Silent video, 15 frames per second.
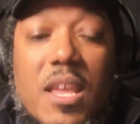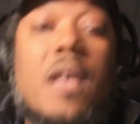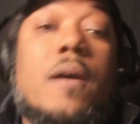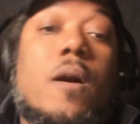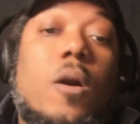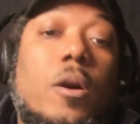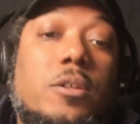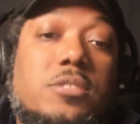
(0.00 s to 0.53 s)

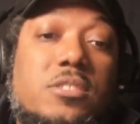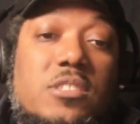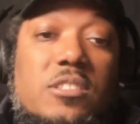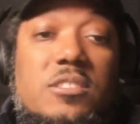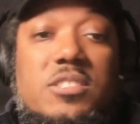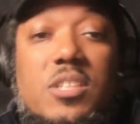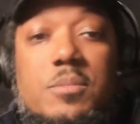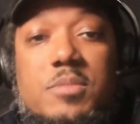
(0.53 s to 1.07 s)
Also,
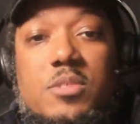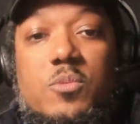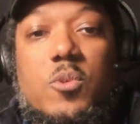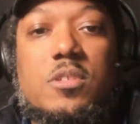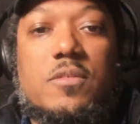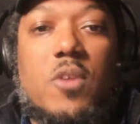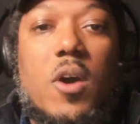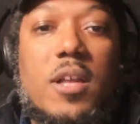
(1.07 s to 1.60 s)
in terms of the
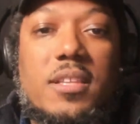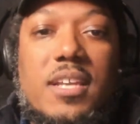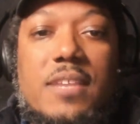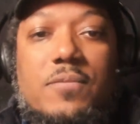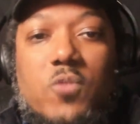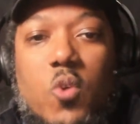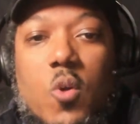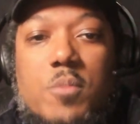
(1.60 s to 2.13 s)
world of online
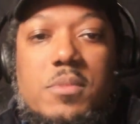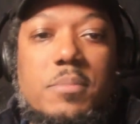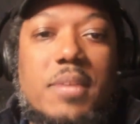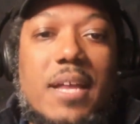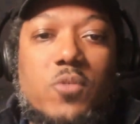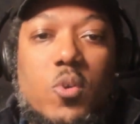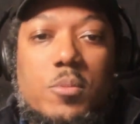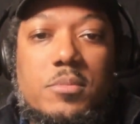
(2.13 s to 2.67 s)
forums, a
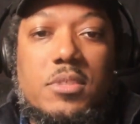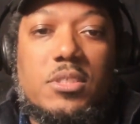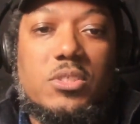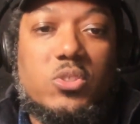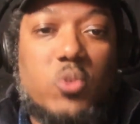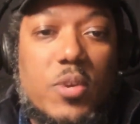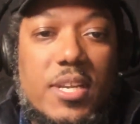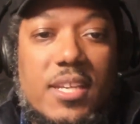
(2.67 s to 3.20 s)
platform
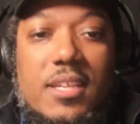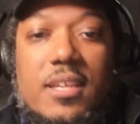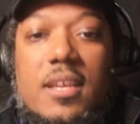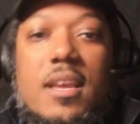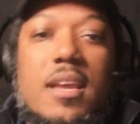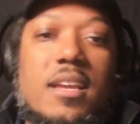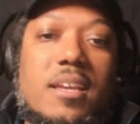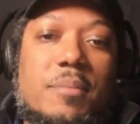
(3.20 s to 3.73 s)
joining
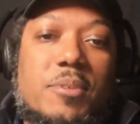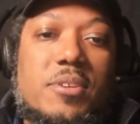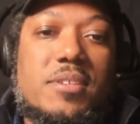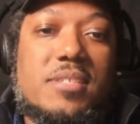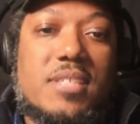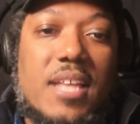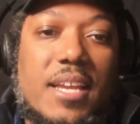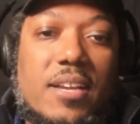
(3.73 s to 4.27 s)

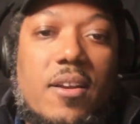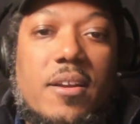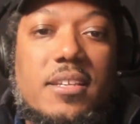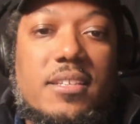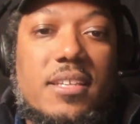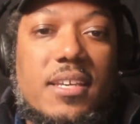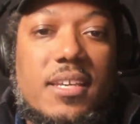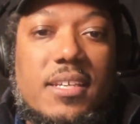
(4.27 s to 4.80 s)
communities like
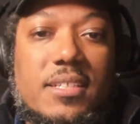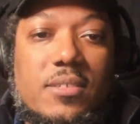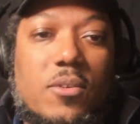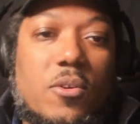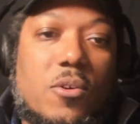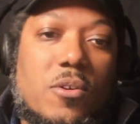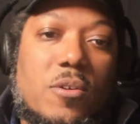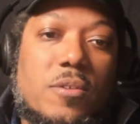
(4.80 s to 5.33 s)
ArchiConnect
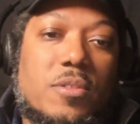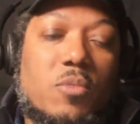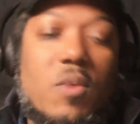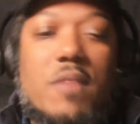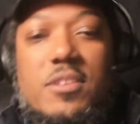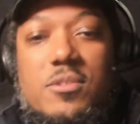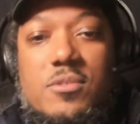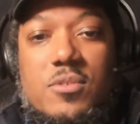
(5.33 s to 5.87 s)
or the
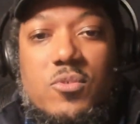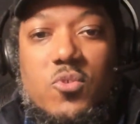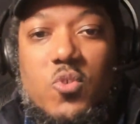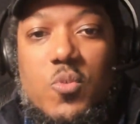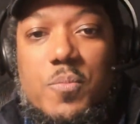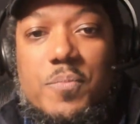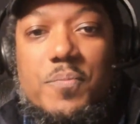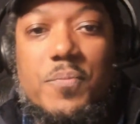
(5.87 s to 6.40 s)
Revit Users
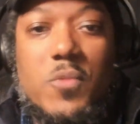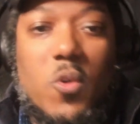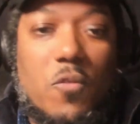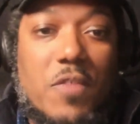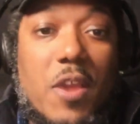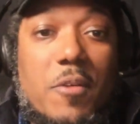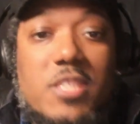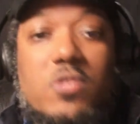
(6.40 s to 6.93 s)
Group or
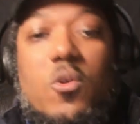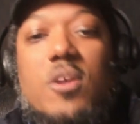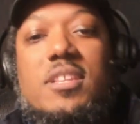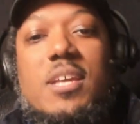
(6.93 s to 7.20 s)
various online